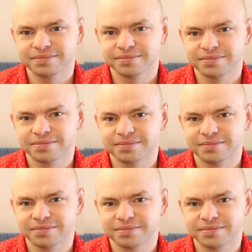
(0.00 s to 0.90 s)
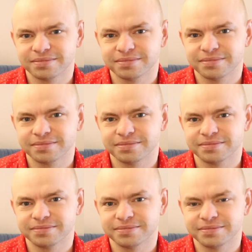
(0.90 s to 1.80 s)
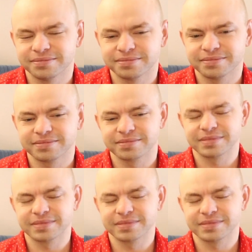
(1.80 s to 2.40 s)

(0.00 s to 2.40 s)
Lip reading: (silent)